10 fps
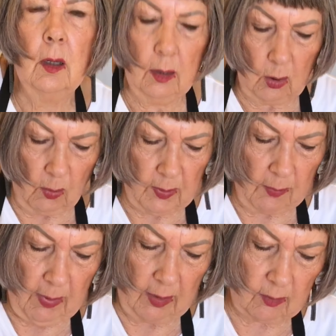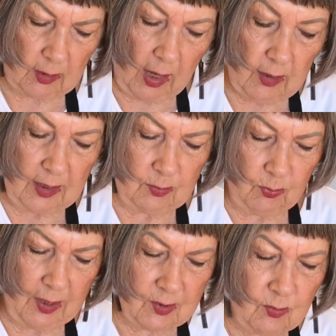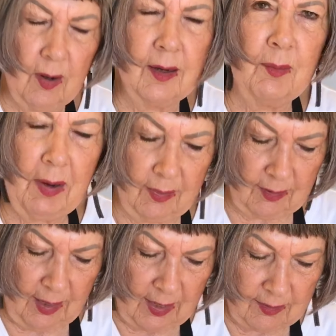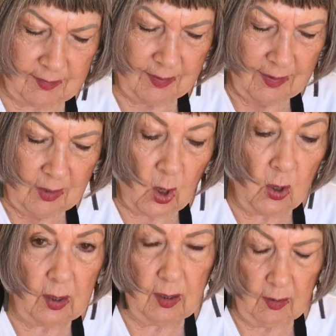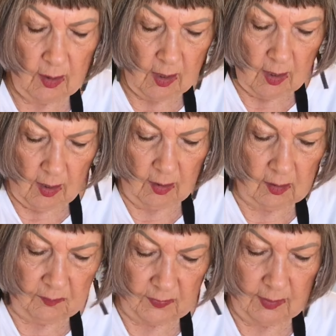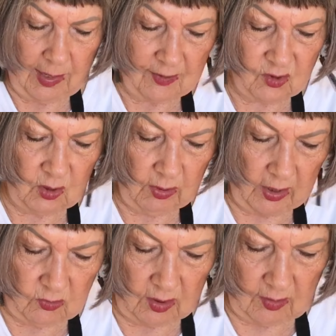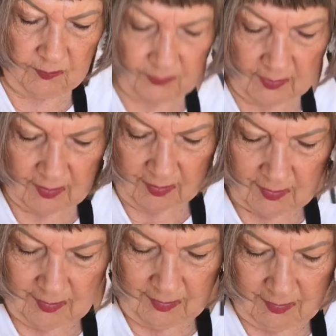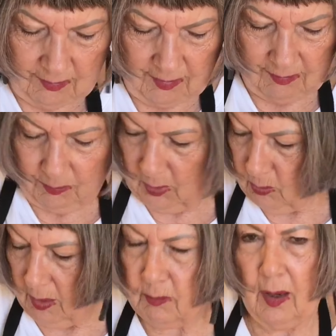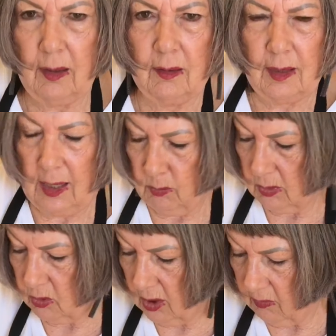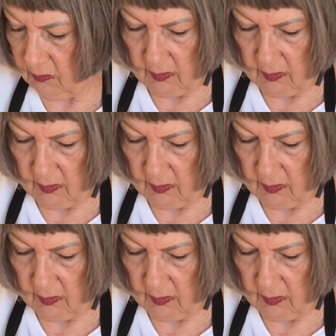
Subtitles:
No, but I make the cake, yes, well that's right, I make the cakes earlier. Last year I actually blew up my Kenwood shed.